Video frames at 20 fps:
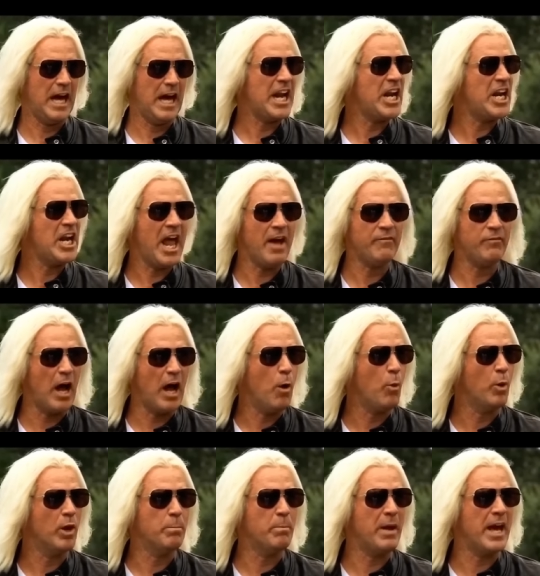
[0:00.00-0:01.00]
I never, I
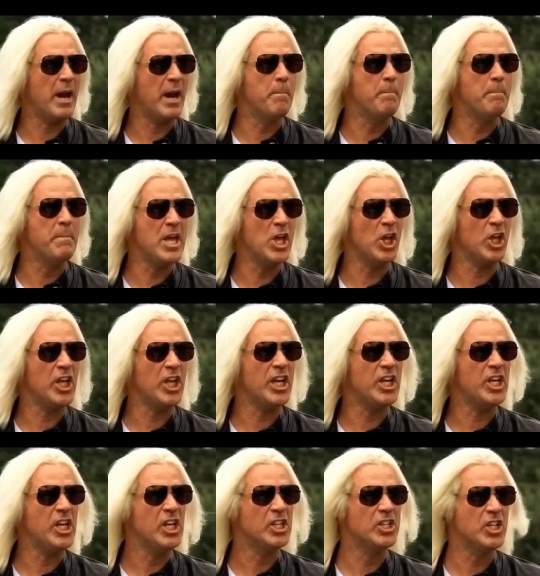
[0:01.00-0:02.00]
would have bet a
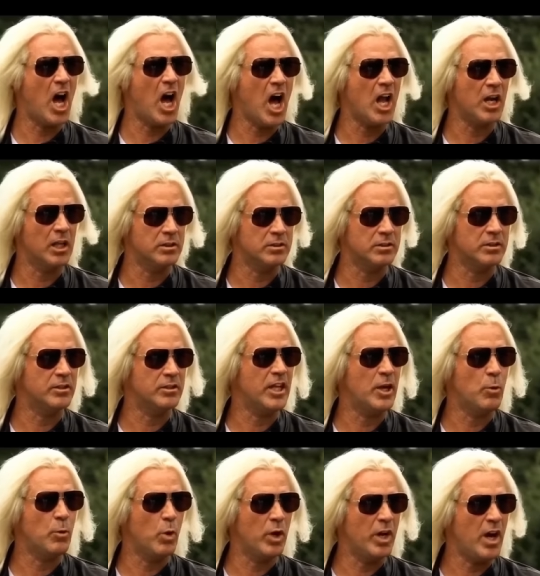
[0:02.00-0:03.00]
million dollars that
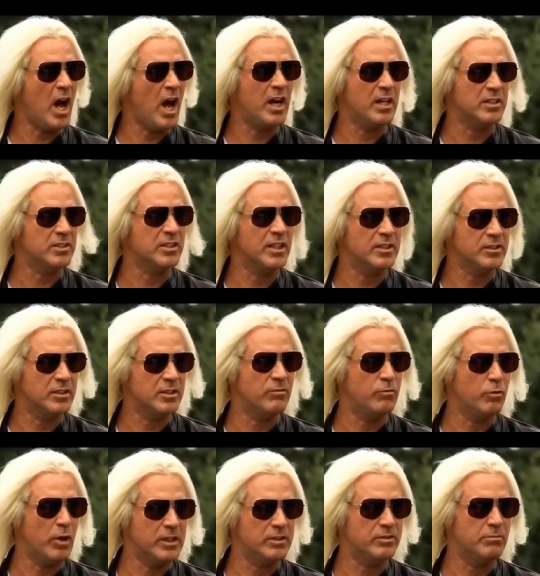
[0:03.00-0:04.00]
they were not a
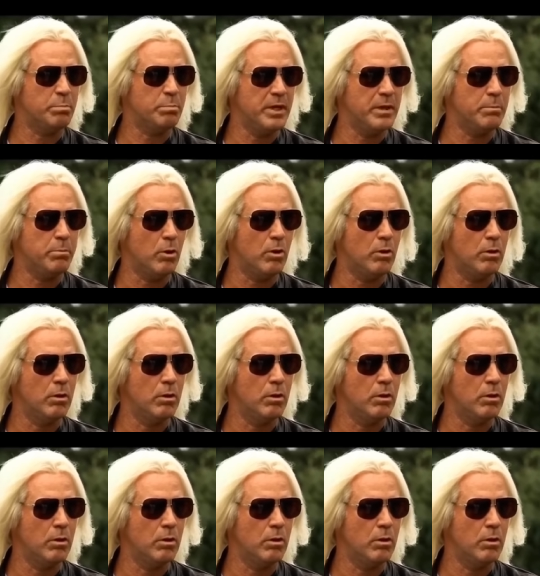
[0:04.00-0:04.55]
sensitive race of people.